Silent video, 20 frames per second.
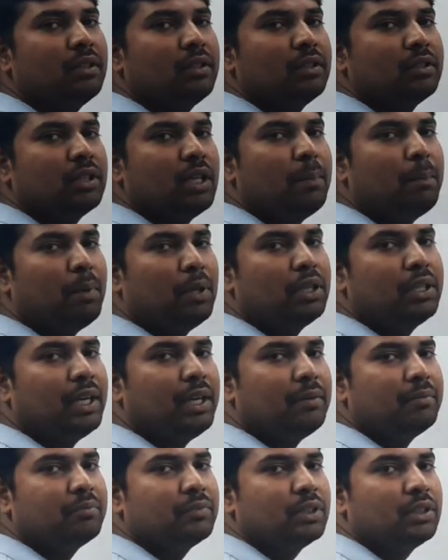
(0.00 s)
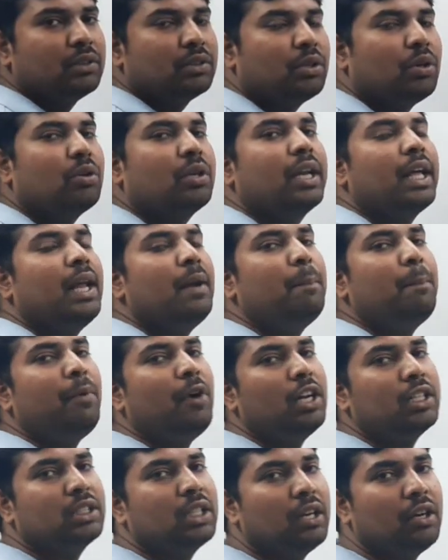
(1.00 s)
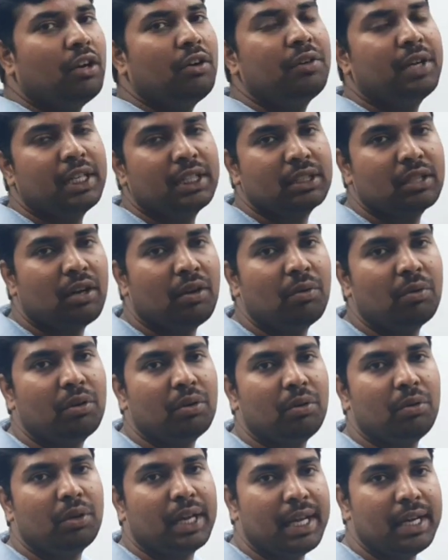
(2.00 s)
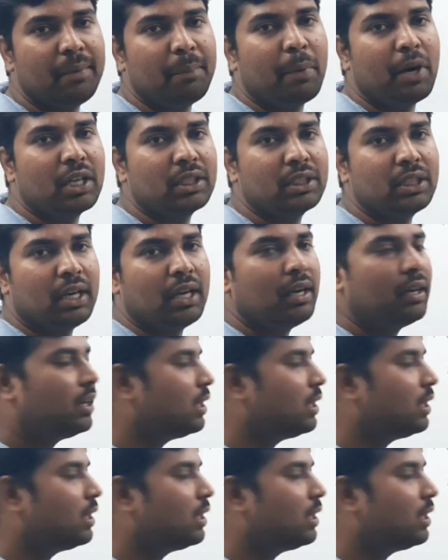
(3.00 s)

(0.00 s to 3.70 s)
Simple thing. So 10% of discount to 10%